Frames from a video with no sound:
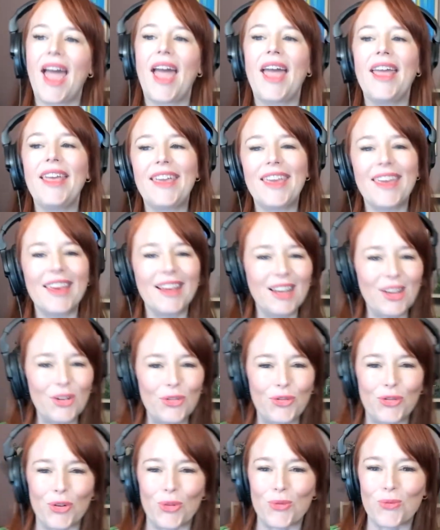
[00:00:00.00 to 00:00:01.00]
a killer
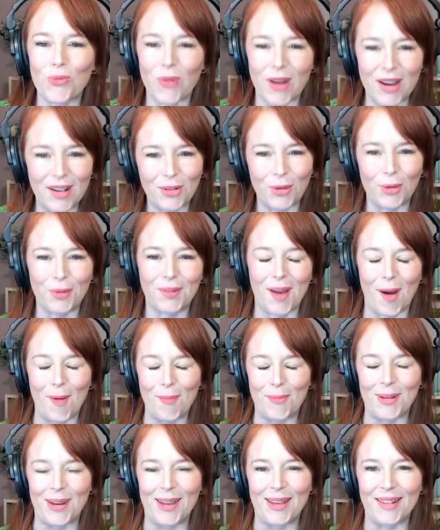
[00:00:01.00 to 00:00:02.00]
for resource
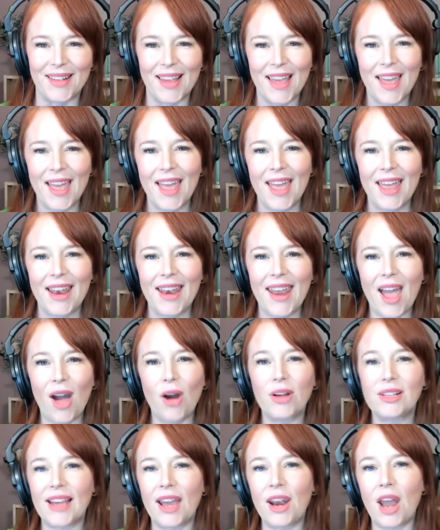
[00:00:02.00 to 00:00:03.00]
companies.
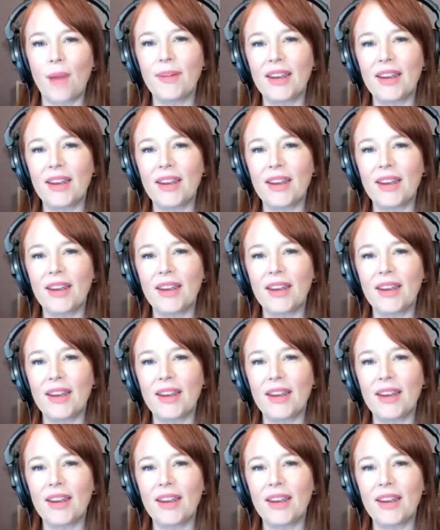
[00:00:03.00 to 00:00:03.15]
Now, Dan, I'm